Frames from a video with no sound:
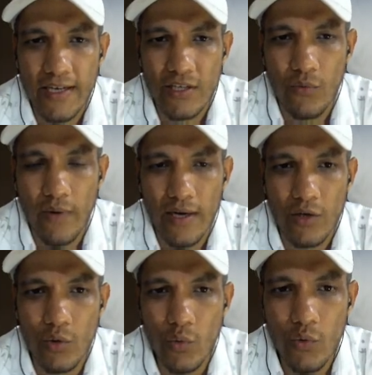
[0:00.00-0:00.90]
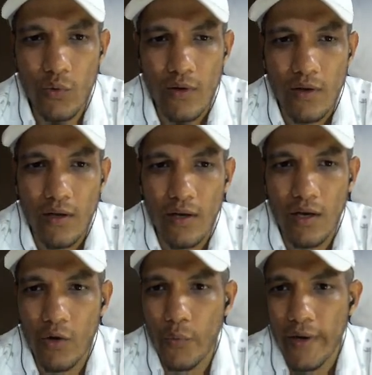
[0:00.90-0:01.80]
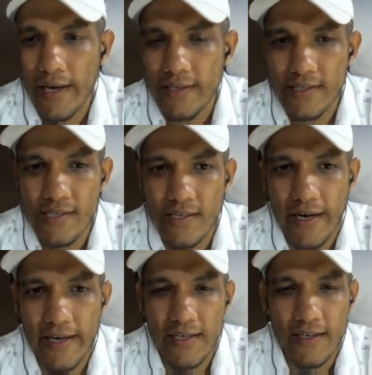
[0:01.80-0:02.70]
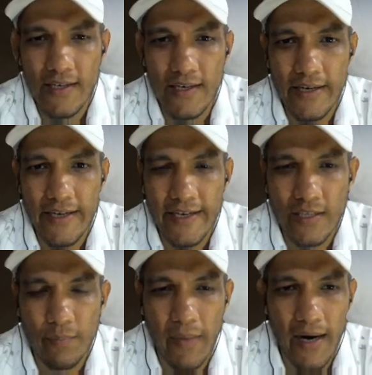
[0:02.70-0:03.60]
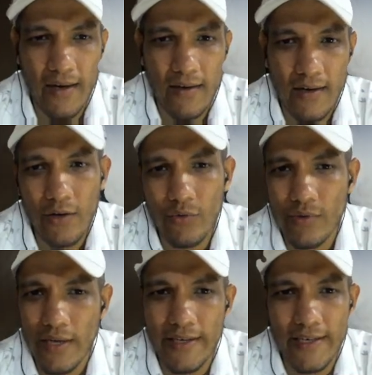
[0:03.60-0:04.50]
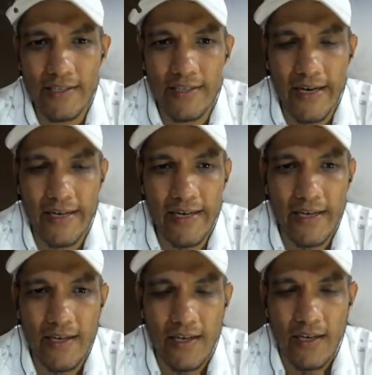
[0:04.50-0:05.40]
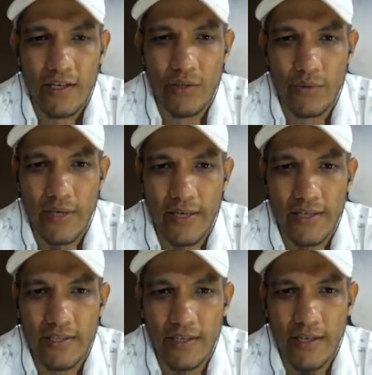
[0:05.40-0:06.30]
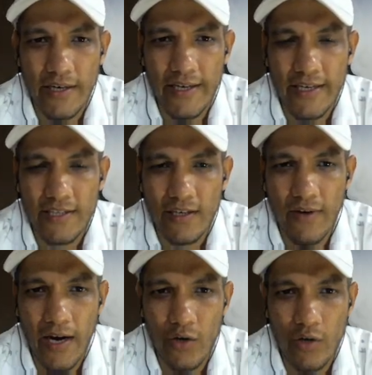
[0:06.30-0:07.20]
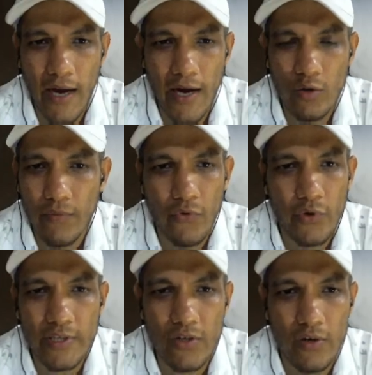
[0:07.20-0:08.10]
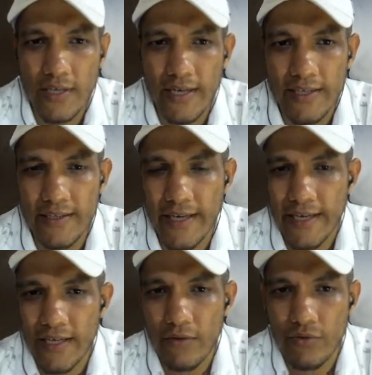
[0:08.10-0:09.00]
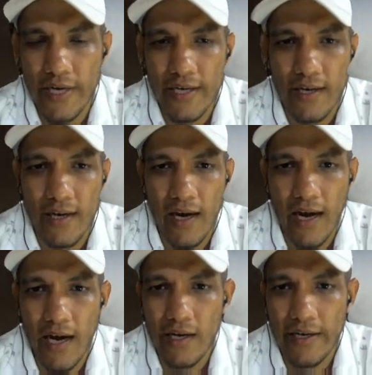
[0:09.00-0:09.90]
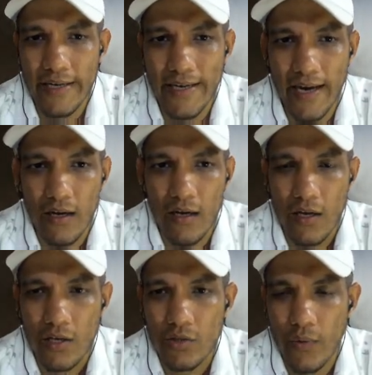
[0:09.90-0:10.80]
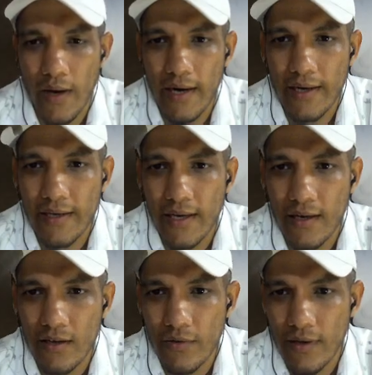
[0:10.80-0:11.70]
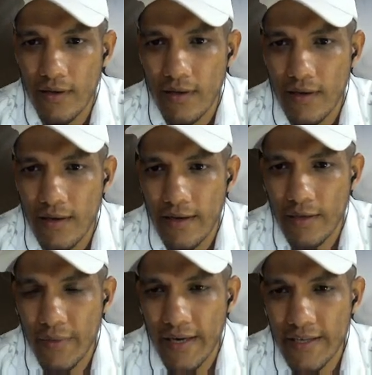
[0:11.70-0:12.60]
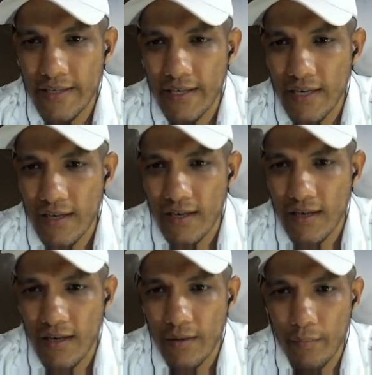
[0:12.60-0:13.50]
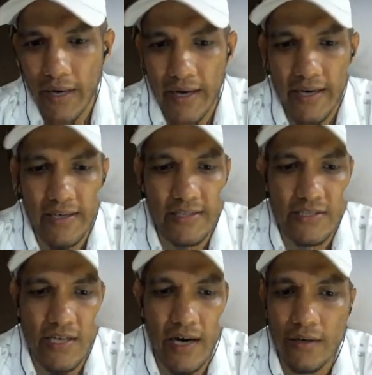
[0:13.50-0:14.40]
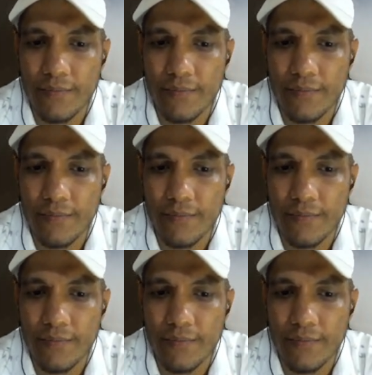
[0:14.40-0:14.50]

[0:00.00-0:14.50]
So what I'll do, quickly I just write integration part. I'll do the integration directly. So that is integration of r to the power 4 is constant. Let's take it outside, r dr. So r dr, so let me write here, bracket start.